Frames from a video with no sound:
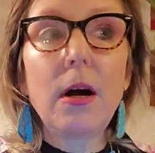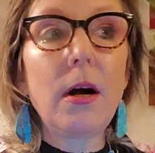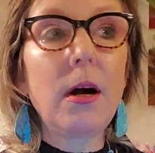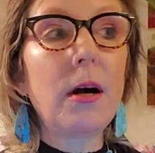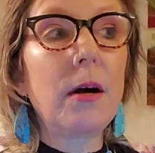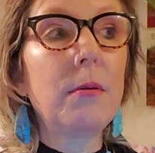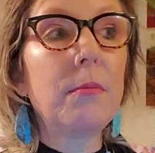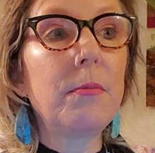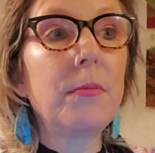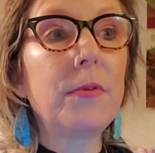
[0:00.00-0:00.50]

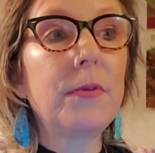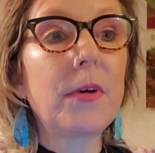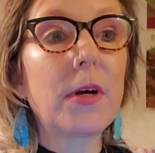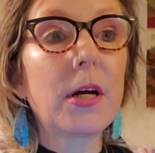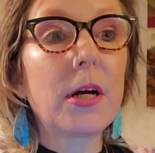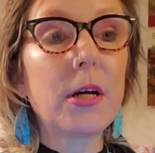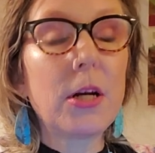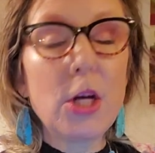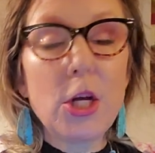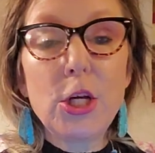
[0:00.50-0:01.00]
Um,
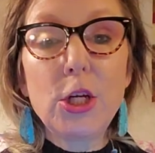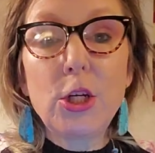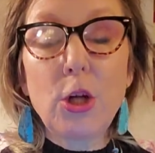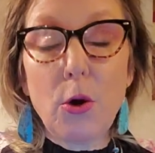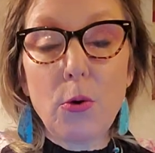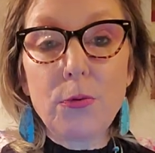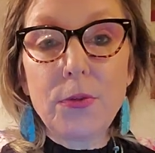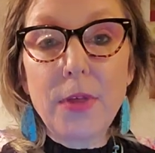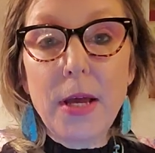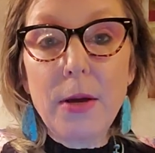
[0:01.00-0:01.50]
they're, you
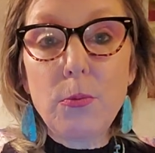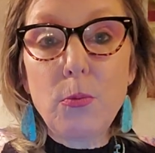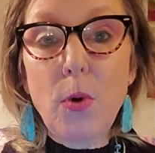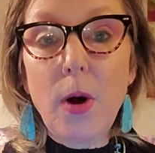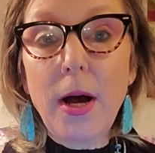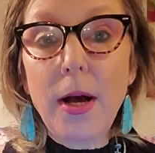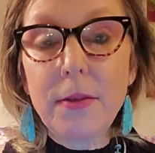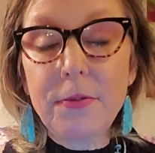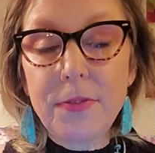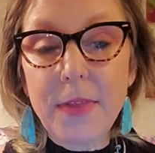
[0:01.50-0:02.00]
know, they
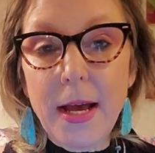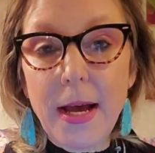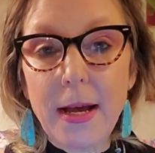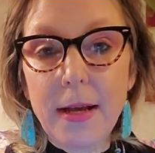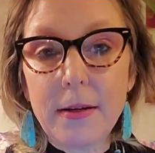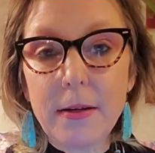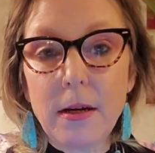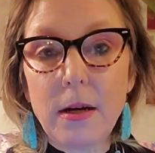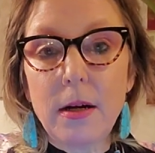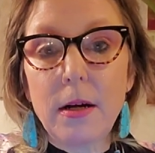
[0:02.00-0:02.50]
want
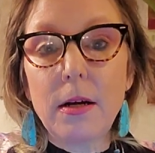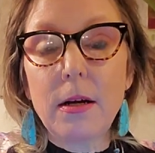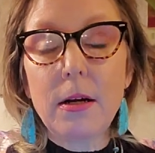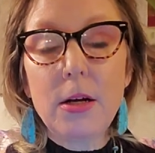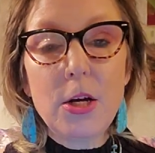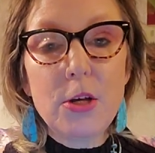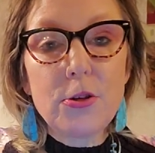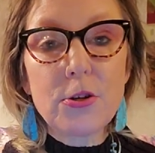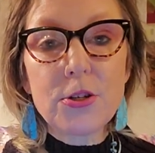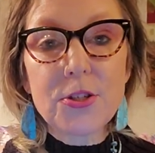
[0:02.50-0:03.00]
that, uh,
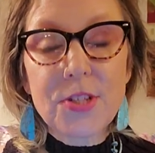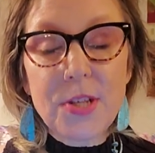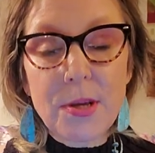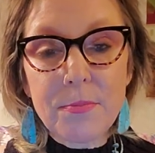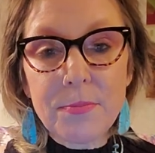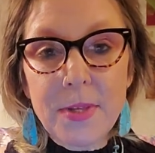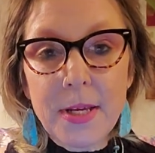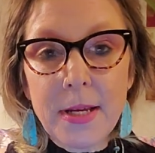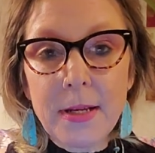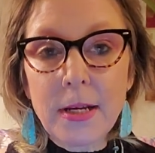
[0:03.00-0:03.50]
there's
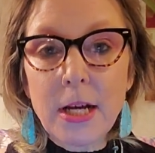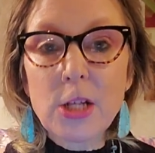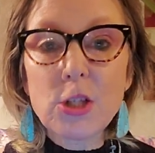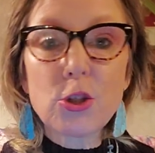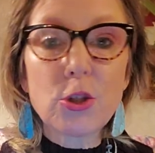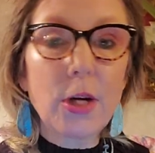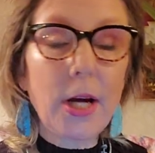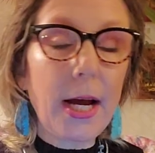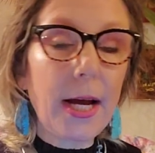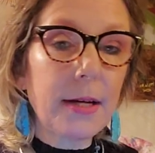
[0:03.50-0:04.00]
something
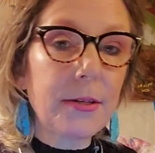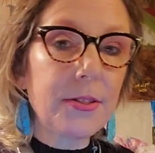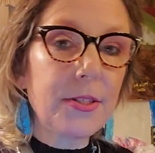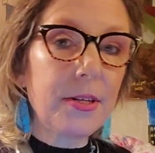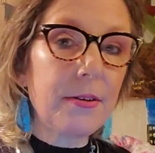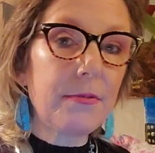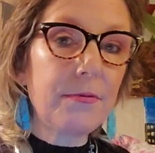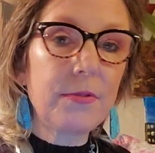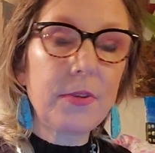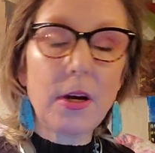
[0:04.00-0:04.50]

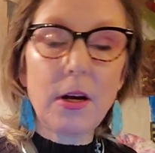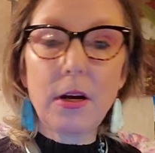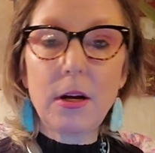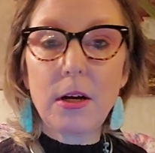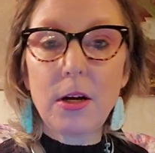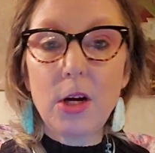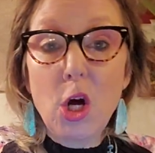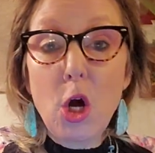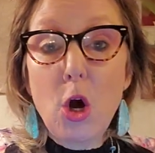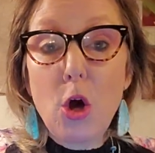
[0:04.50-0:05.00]
attractive.
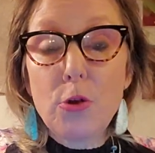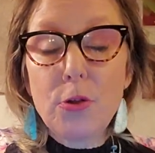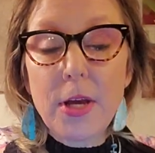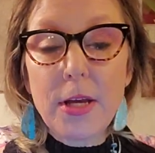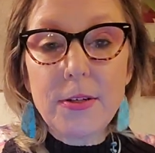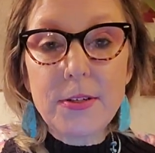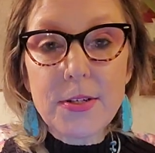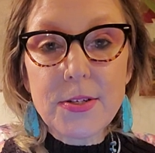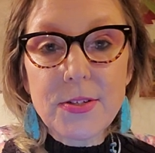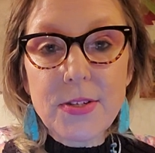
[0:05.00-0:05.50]
Uh,
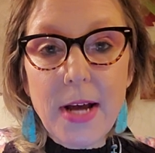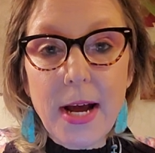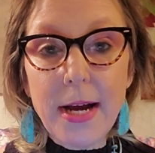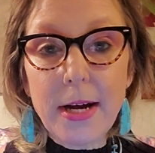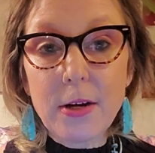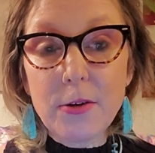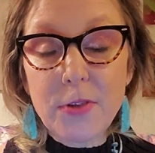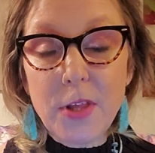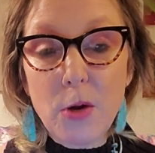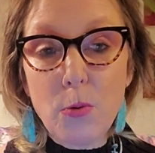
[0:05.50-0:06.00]
they
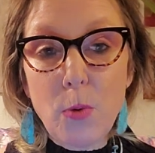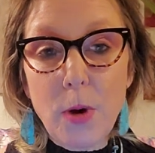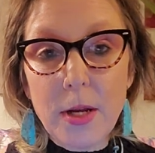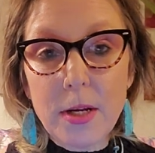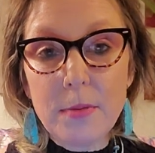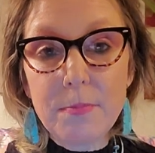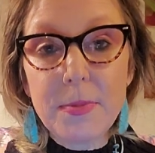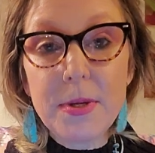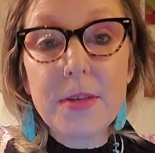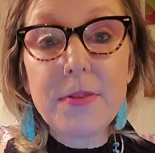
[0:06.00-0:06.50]
desire, they
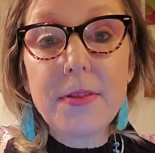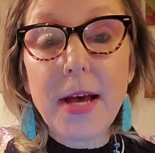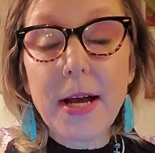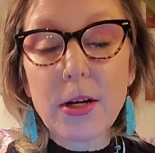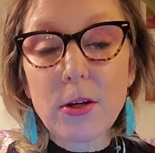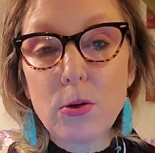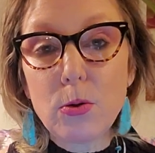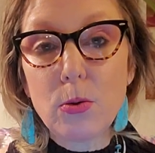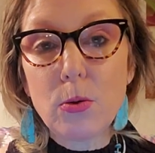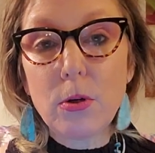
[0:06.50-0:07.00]
want to be
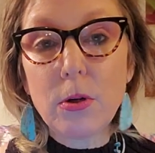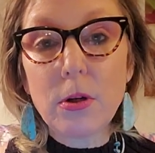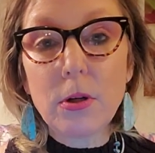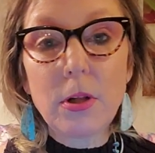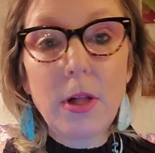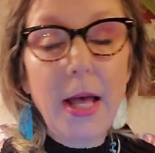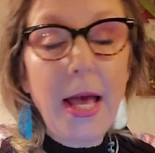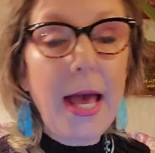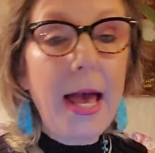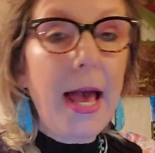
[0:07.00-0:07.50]
that
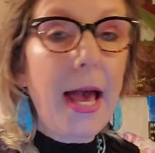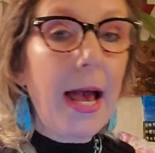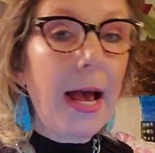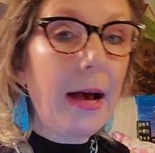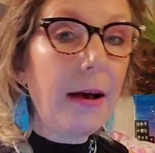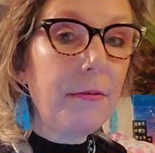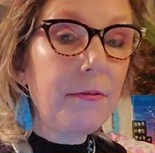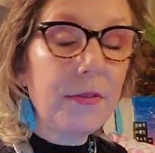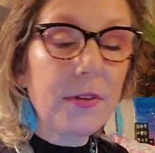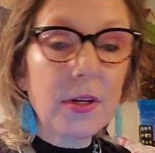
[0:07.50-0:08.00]
cool,
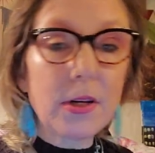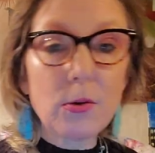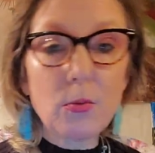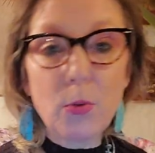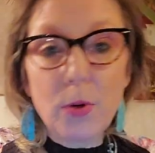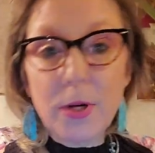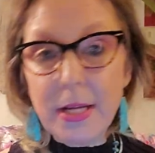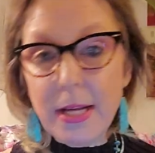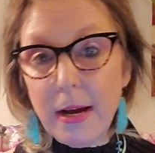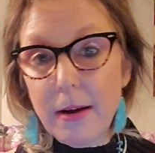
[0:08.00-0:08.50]
have the
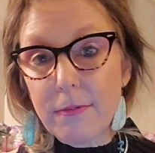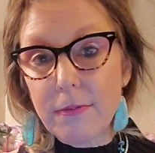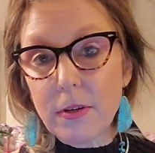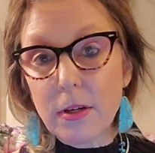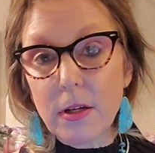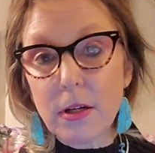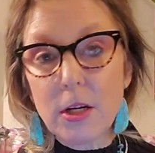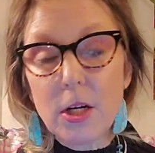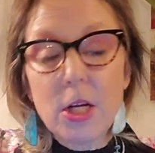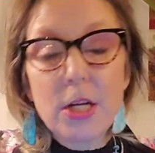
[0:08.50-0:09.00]

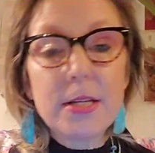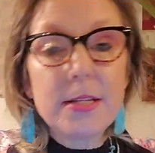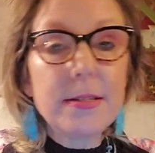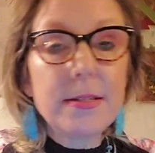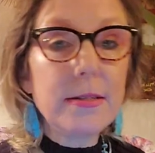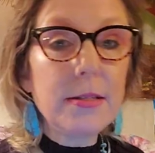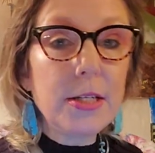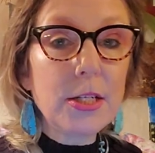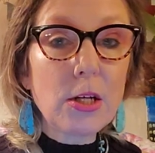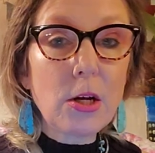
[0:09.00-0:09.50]
whatever,
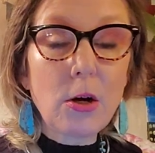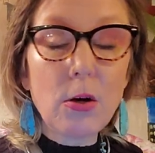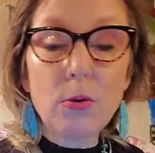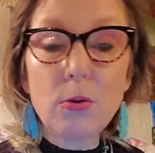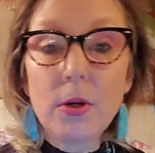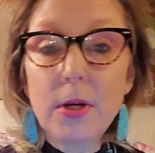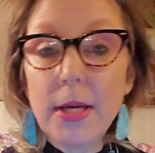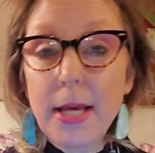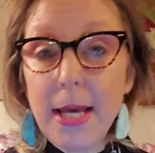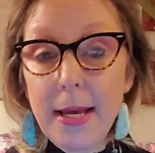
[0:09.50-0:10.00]
you
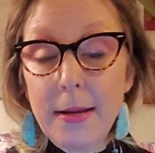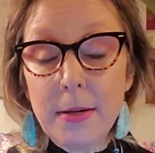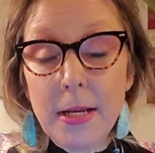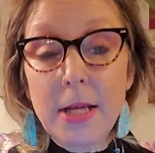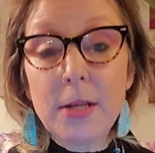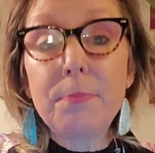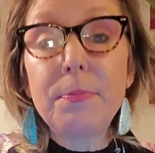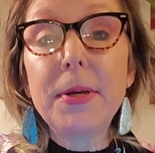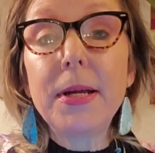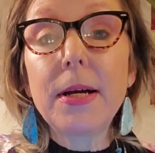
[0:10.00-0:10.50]
know, and,
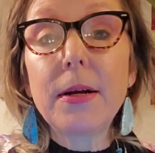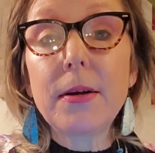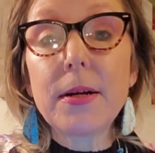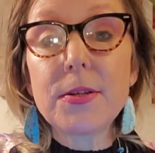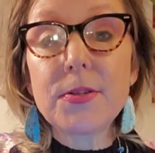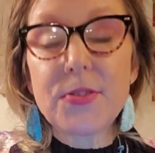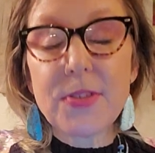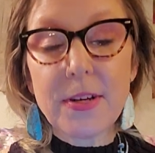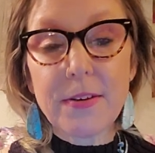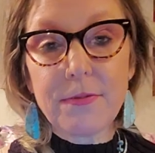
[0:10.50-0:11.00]
and appear
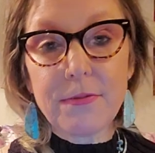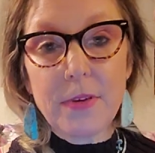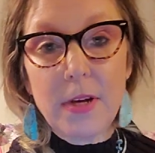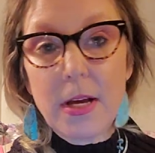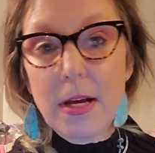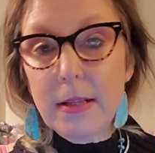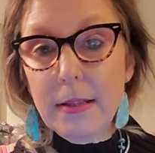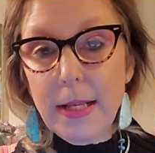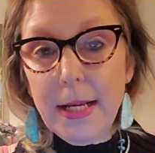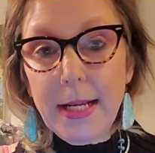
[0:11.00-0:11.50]
as if.
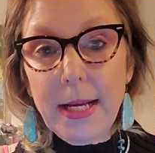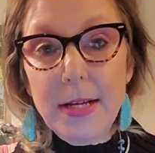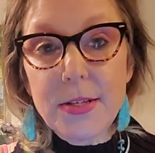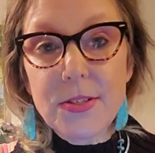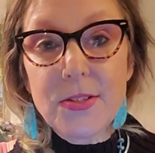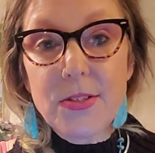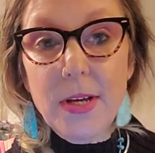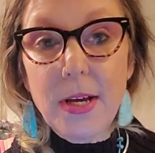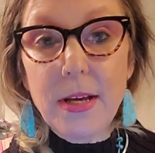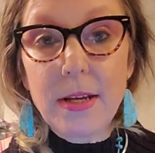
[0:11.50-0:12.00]
Like
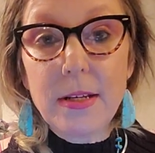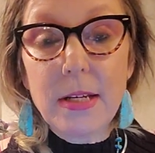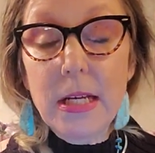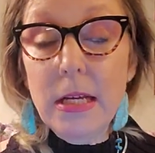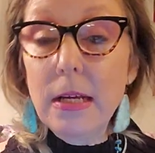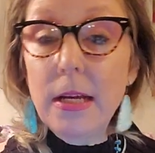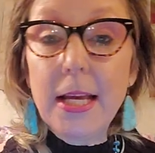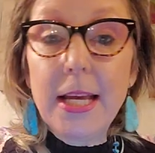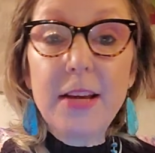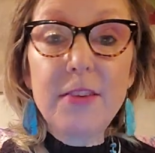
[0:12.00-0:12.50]
I said,
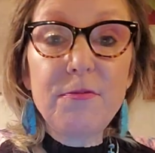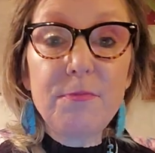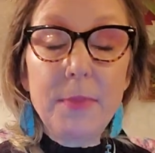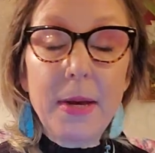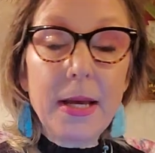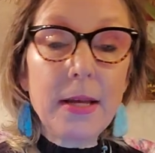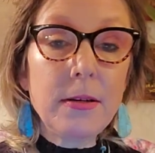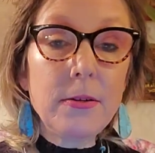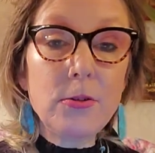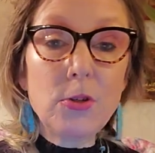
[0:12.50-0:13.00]
if
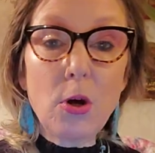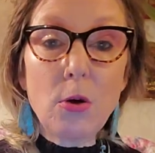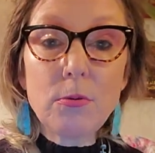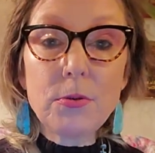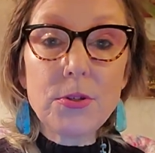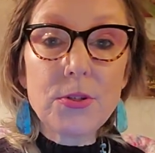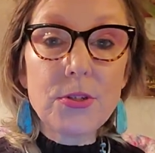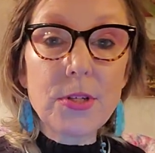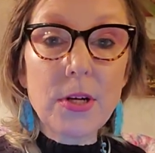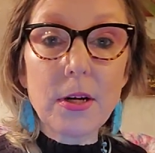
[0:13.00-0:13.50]
men
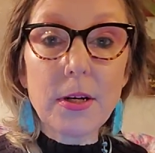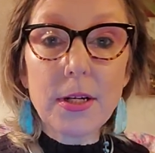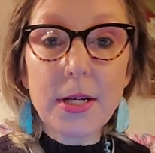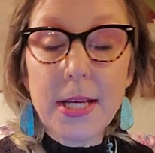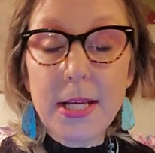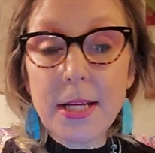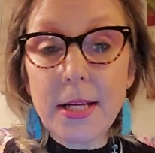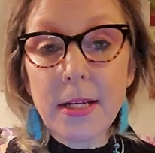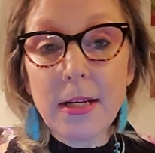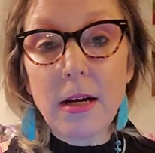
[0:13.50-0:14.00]
don't start
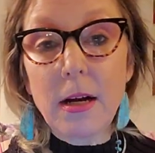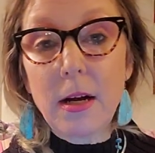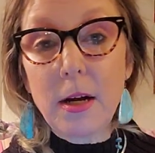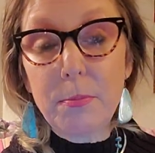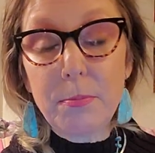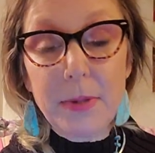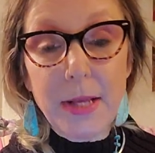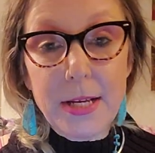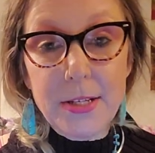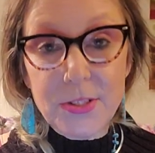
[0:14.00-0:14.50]
getting
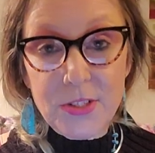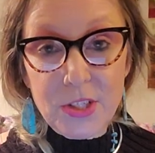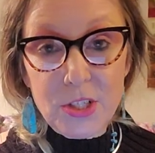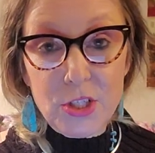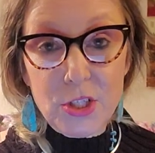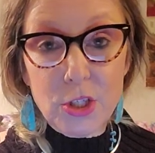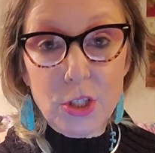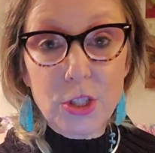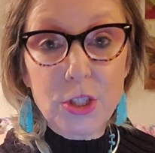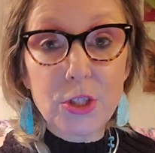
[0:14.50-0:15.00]
uh,
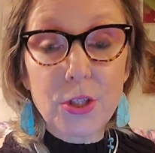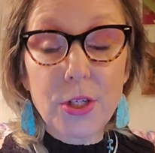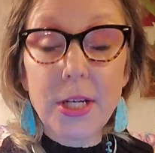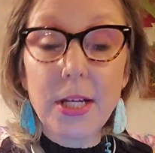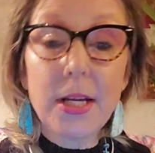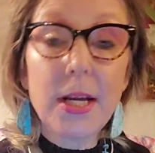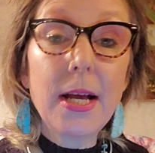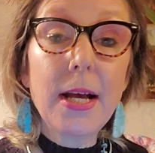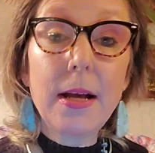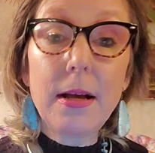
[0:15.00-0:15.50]
plastic
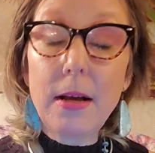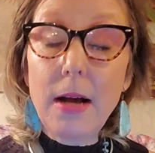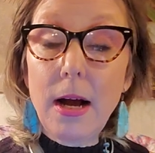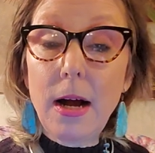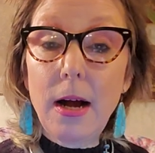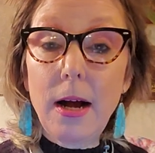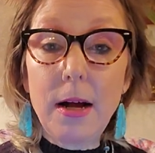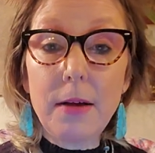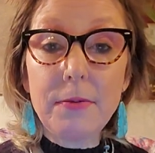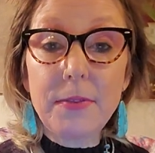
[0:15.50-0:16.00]
surgery,
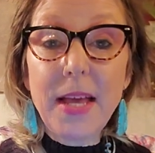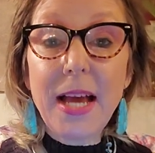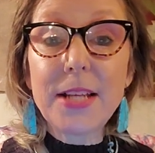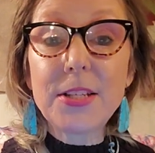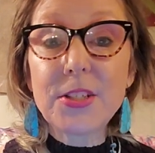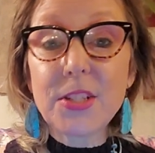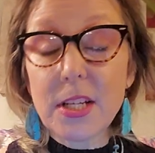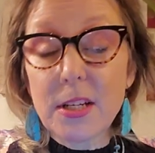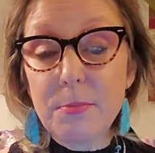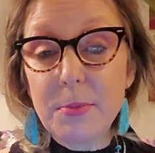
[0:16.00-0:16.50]
uh,
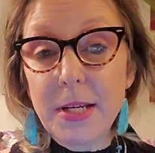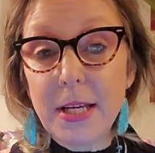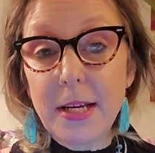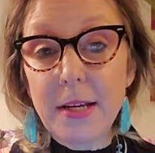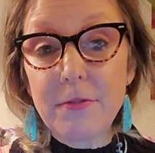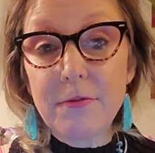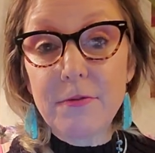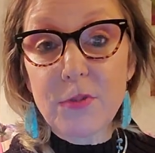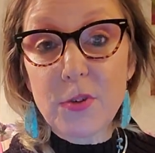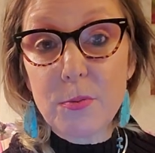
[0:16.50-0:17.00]
that's going to
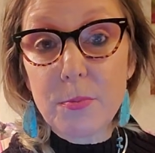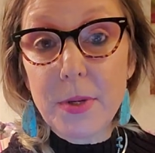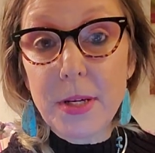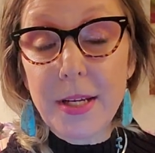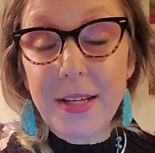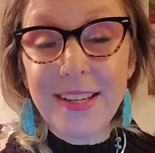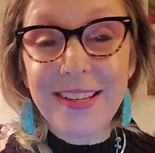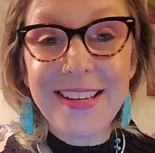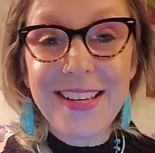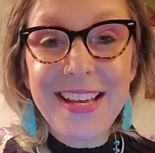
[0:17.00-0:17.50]
be it for
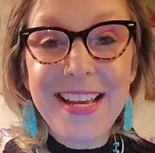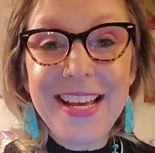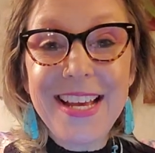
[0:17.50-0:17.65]
me.